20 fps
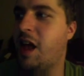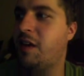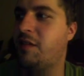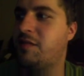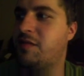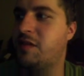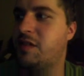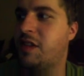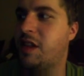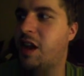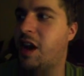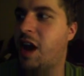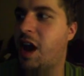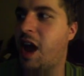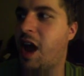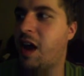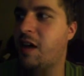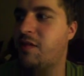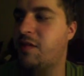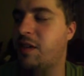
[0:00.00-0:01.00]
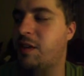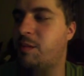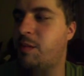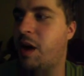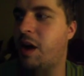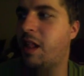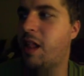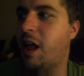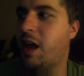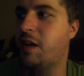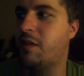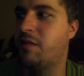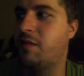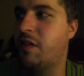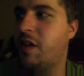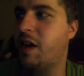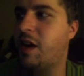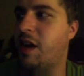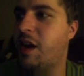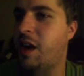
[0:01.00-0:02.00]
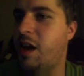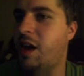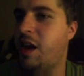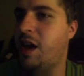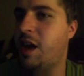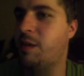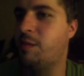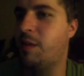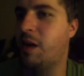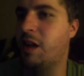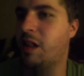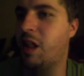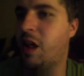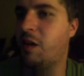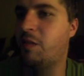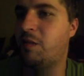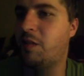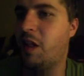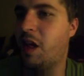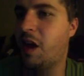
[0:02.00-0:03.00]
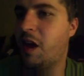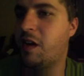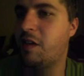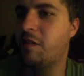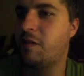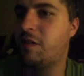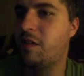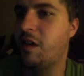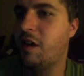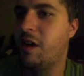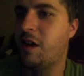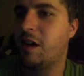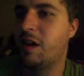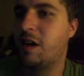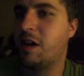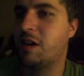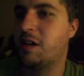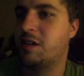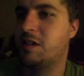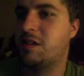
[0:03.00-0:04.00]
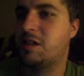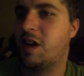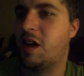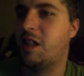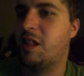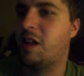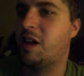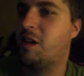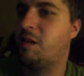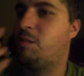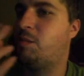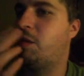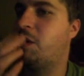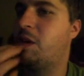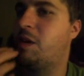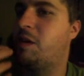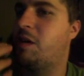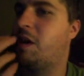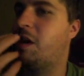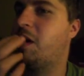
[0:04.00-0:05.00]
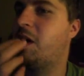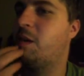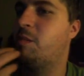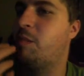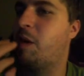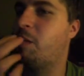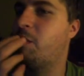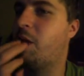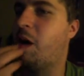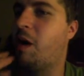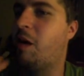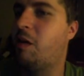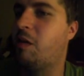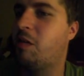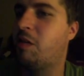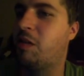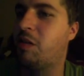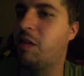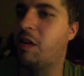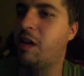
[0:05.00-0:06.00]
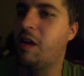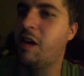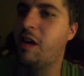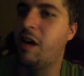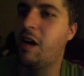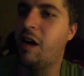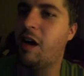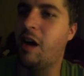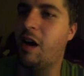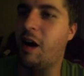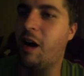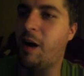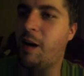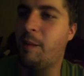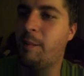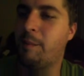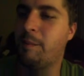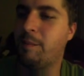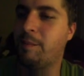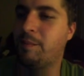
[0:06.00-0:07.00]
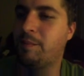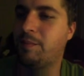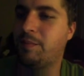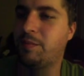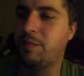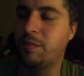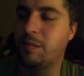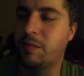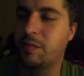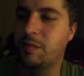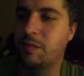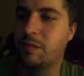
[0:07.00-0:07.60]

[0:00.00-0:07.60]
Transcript: she's the only thing left that I have in my life, in my love life, because I let her put her tongue in my mouth.